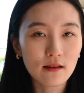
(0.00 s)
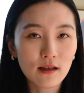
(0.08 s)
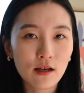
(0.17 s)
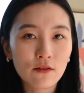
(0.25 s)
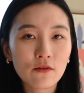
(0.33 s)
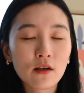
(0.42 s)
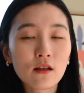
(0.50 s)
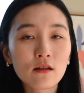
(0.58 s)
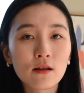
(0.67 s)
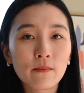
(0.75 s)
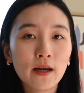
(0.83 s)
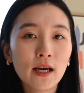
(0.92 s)
I follow
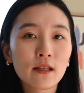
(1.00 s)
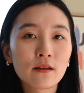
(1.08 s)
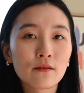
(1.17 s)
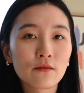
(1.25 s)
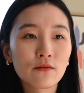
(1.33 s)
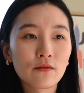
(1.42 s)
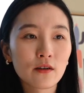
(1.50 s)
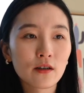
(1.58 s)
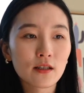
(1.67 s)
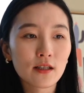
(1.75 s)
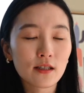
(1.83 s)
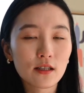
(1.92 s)
the pattern for
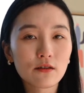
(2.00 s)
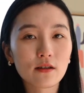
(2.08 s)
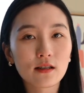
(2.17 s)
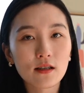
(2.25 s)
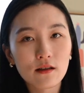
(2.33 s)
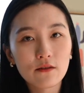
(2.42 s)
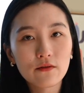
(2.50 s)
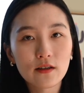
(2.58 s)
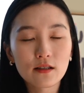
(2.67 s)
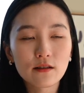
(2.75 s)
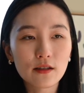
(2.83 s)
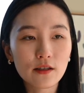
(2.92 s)
the decrease on the
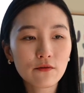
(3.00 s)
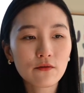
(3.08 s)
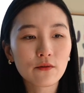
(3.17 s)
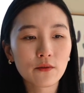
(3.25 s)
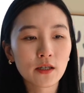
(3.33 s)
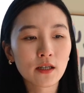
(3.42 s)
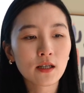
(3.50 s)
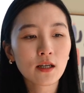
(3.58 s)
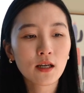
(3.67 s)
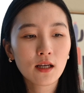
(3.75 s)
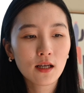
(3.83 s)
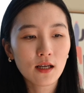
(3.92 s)
first sleeve, where
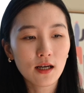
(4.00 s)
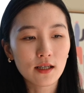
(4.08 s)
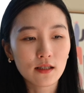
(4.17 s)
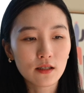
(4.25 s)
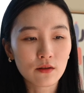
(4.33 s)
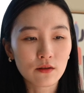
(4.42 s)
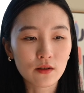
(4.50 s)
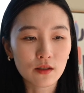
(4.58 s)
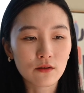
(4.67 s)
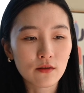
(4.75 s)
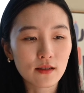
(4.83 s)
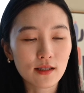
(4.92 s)
I need to
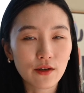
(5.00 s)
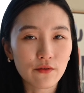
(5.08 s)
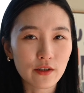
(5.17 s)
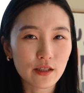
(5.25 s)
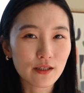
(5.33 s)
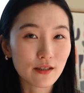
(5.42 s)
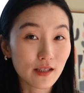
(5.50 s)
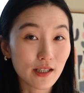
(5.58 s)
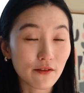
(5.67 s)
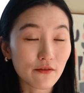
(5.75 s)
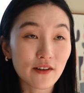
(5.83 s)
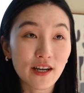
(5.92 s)
decrease every
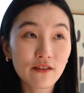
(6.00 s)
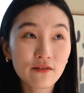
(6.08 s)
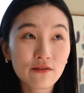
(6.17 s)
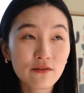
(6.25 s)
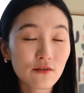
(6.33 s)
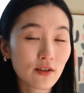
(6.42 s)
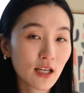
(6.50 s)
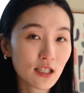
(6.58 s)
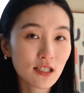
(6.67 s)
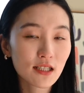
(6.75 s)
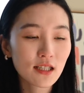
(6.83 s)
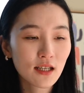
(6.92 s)
35
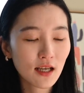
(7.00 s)
rounds.